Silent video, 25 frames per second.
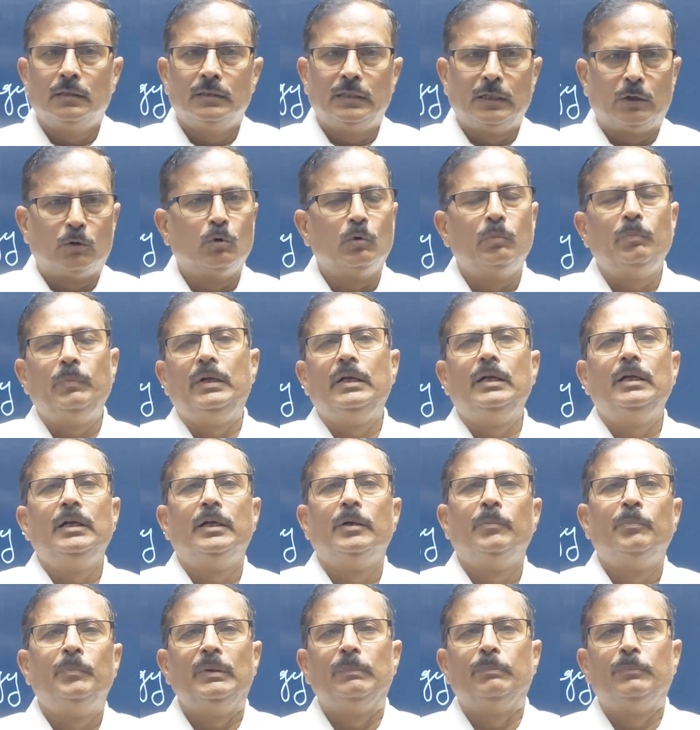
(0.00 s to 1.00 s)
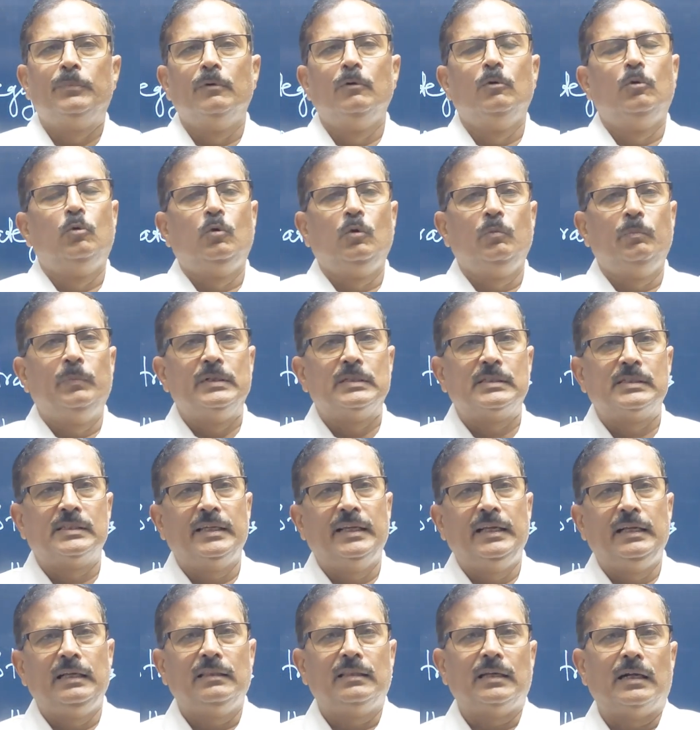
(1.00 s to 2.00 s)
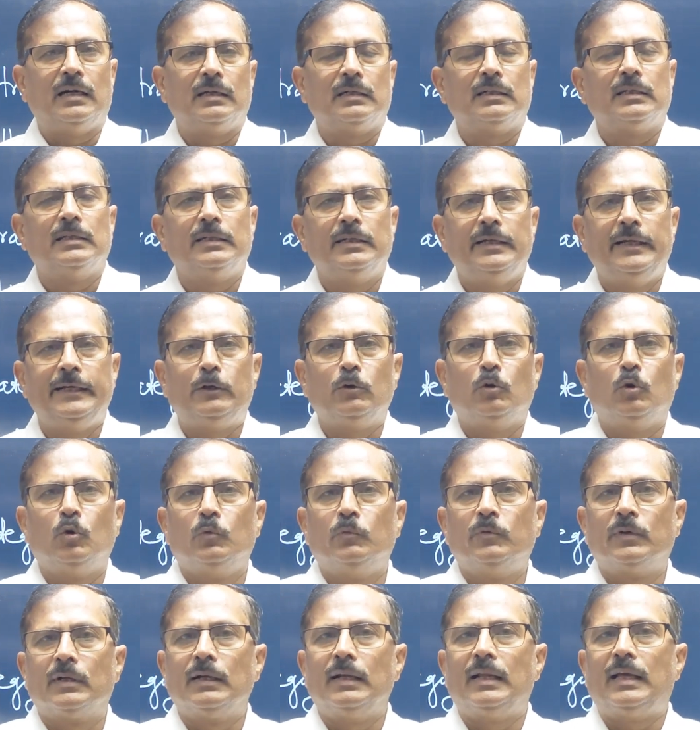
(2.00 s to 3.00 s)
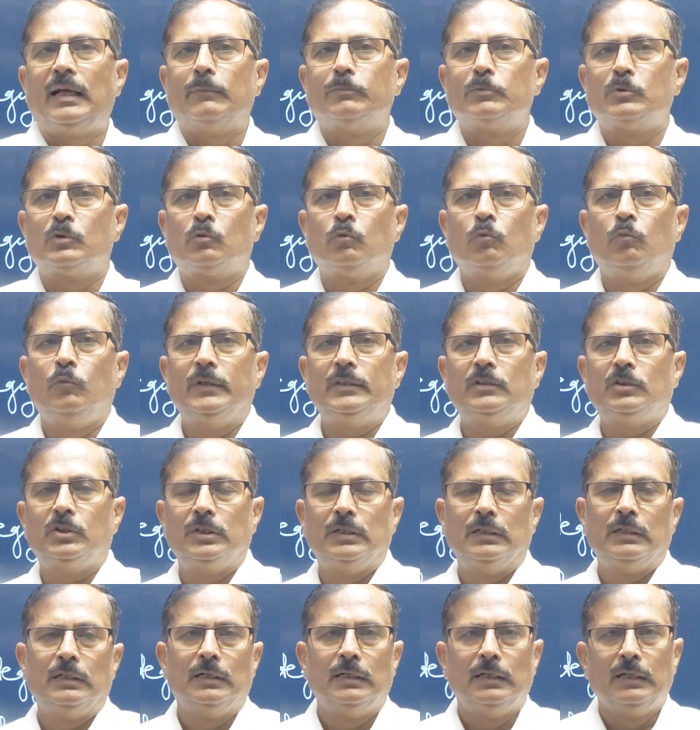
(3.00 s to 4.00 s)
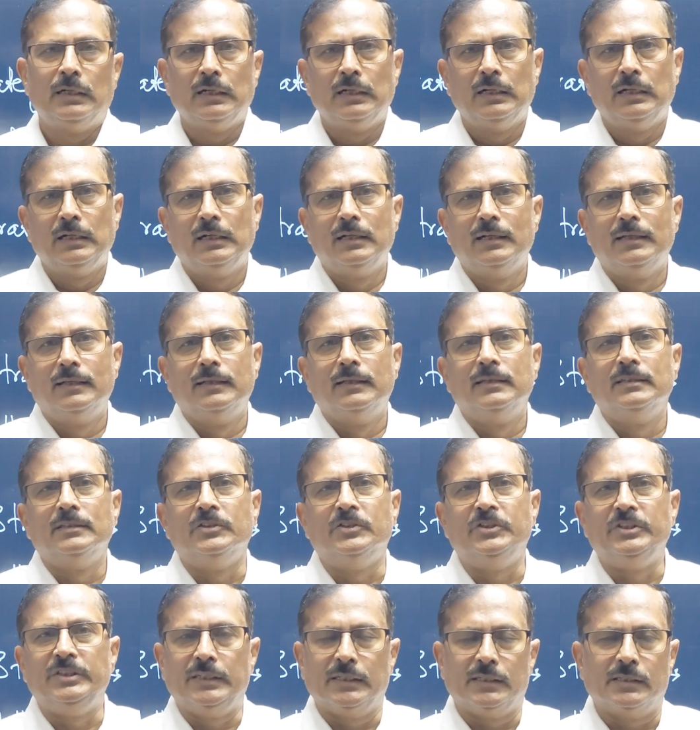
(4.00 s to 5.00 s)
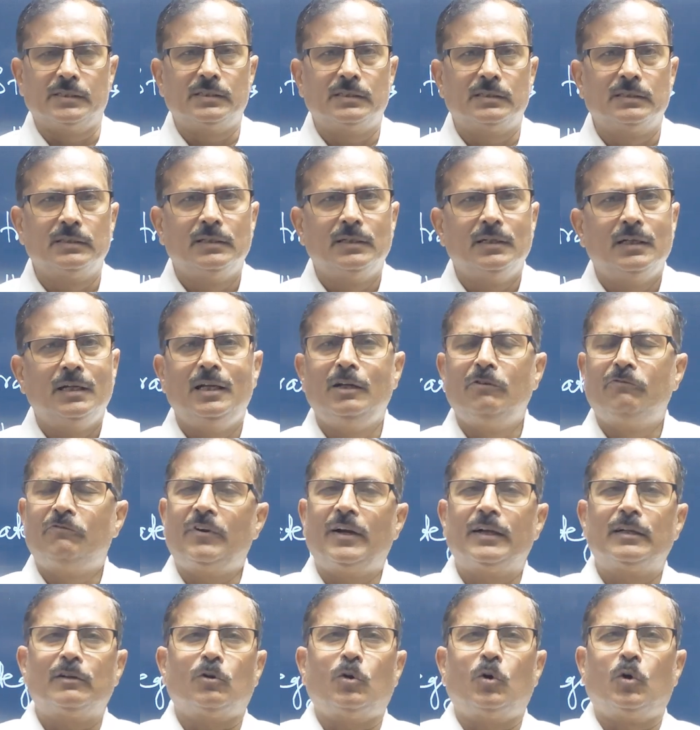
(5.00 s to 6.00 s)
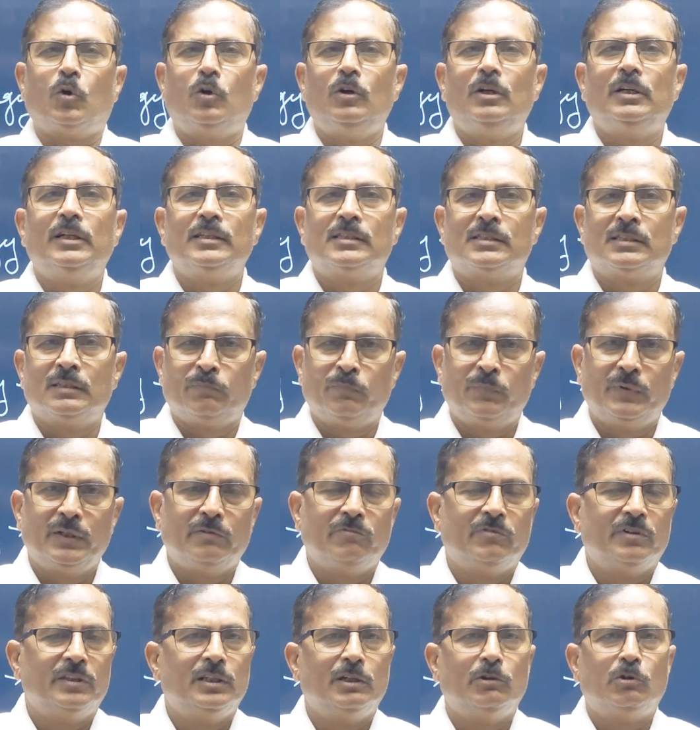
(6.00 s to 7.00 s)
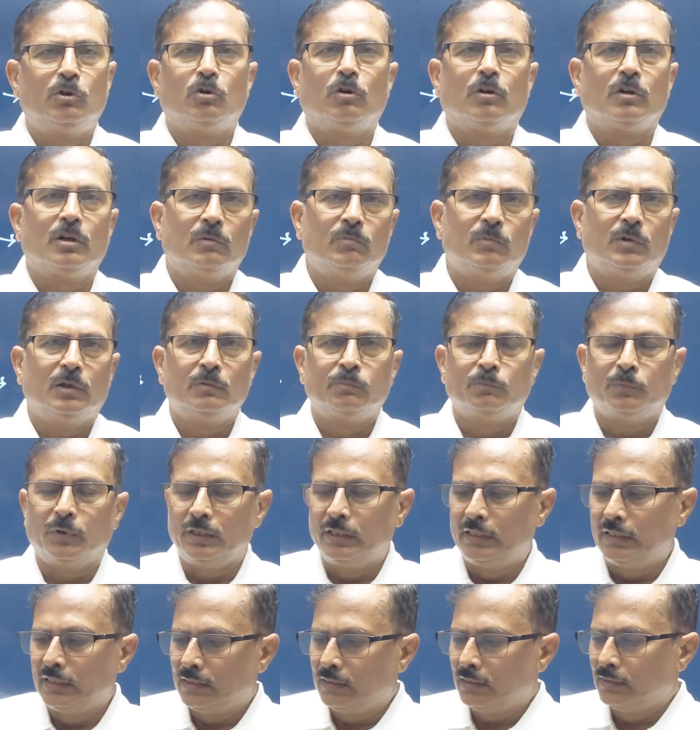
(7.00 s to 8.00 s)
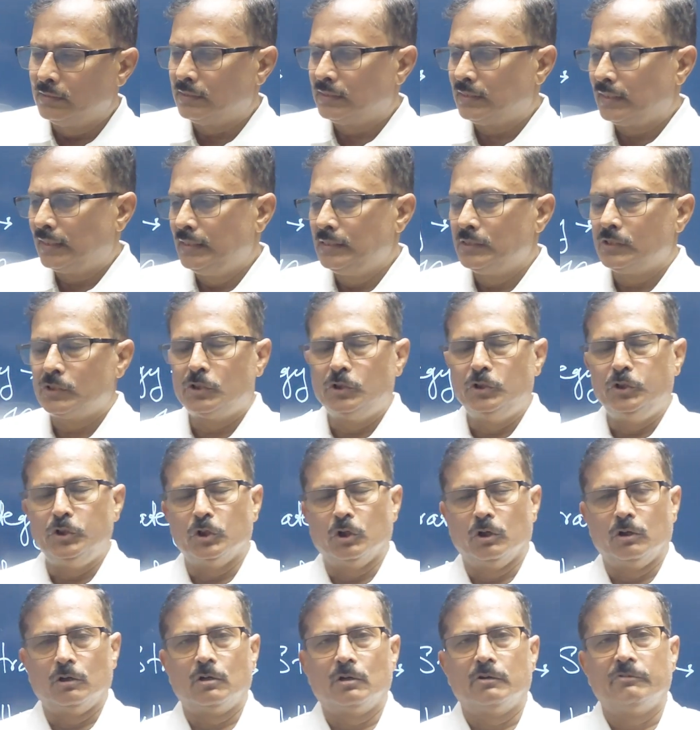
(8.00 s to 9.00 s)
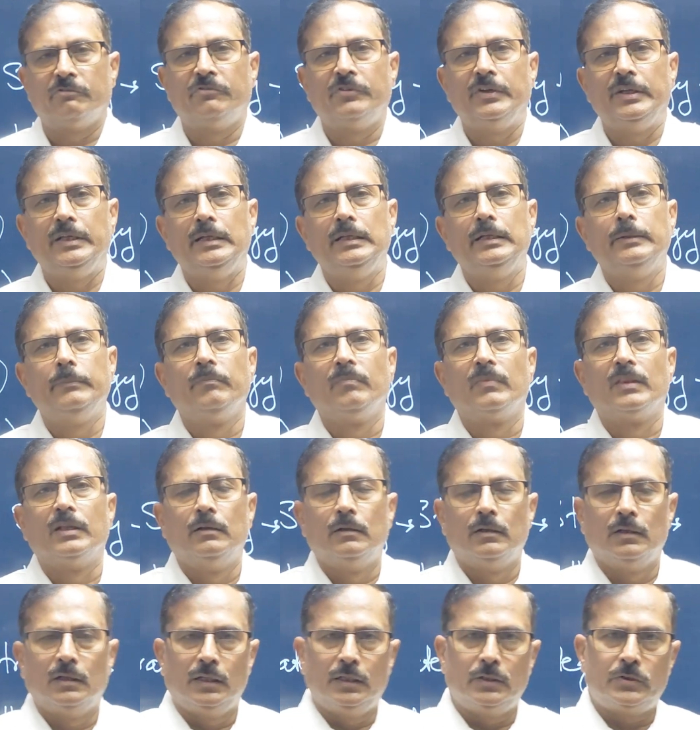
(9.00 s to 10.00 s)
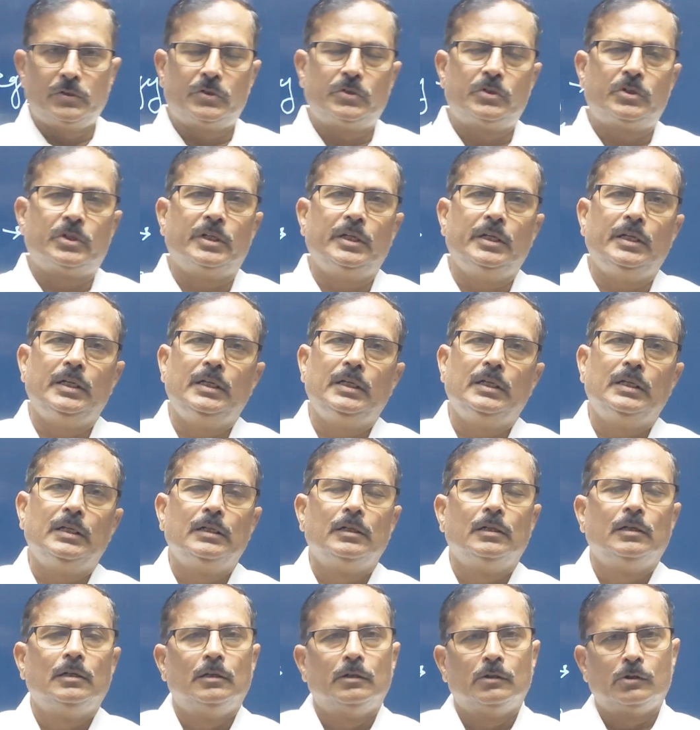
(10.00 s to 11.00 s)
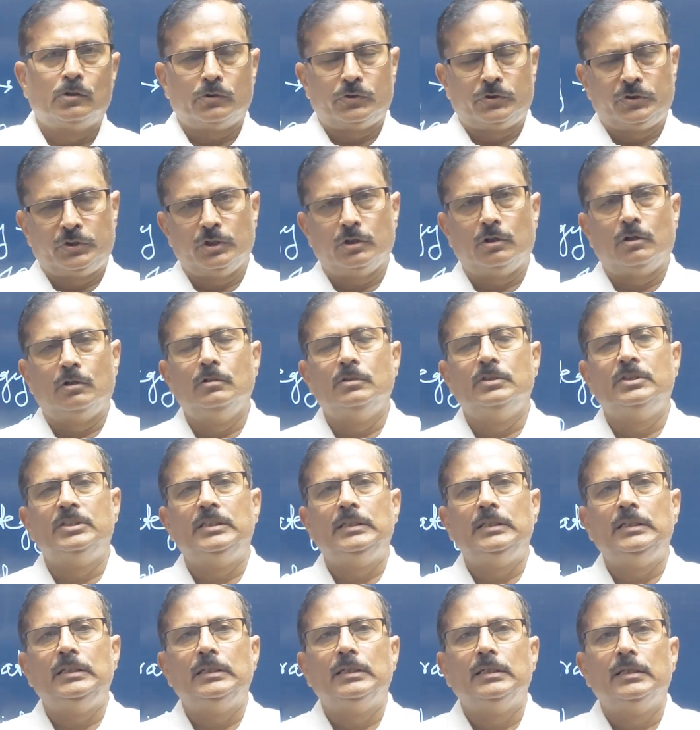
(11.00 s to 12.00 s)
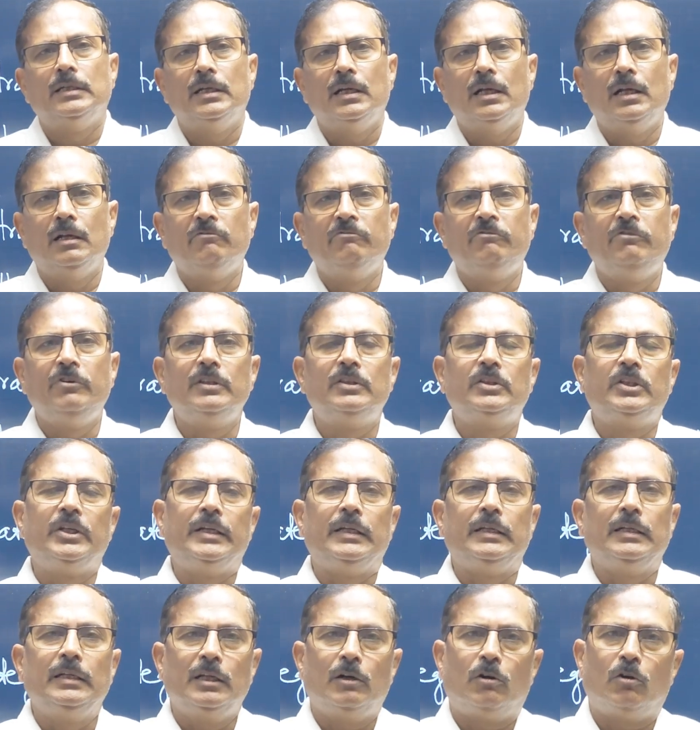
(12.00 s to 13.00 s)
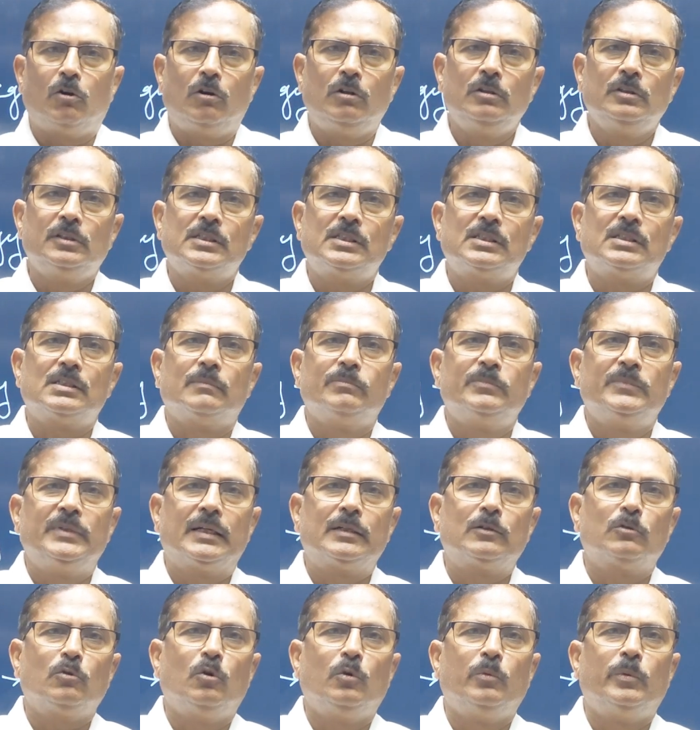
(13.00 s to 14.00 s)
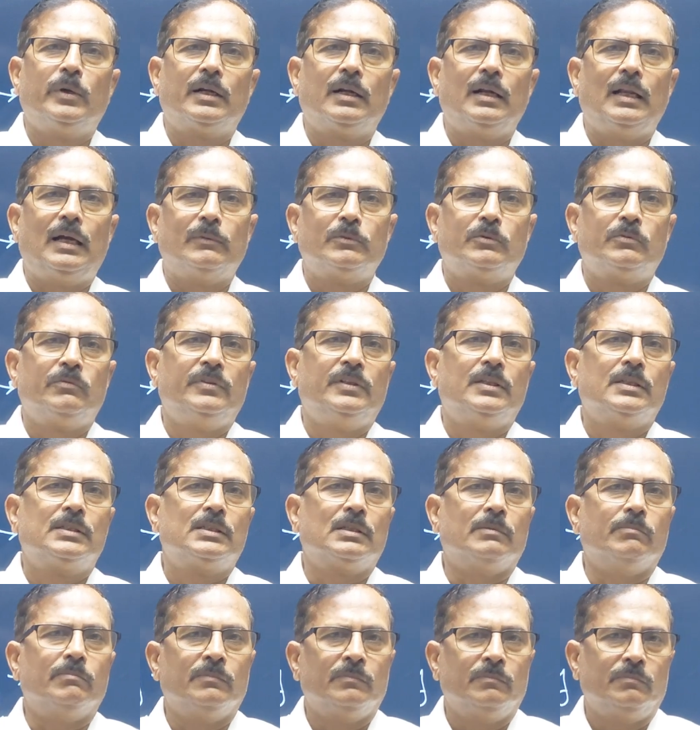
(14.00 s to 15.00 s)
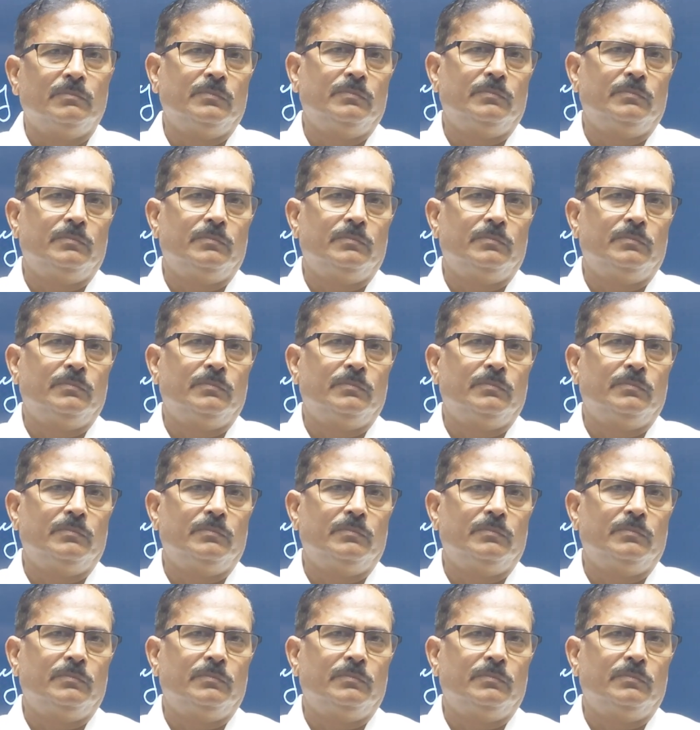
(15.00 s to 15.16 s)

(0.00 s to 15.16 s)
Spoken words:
There would be people who would be saying that it overlaps with GS. In fact, all discipline, whether you talk about political science, geography, history, sociology, everything, all the subject overlaps with the